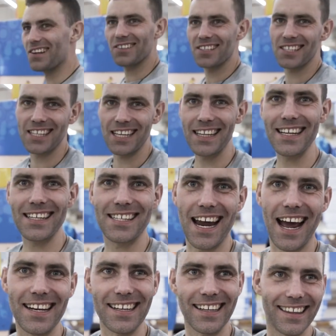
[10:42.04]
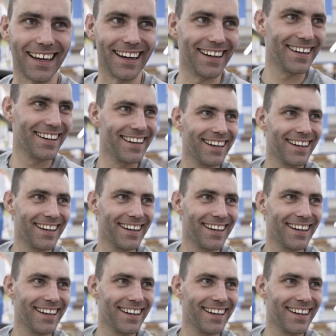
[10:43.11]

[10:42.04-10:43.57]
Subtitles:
Lozen seen this yet, do you think?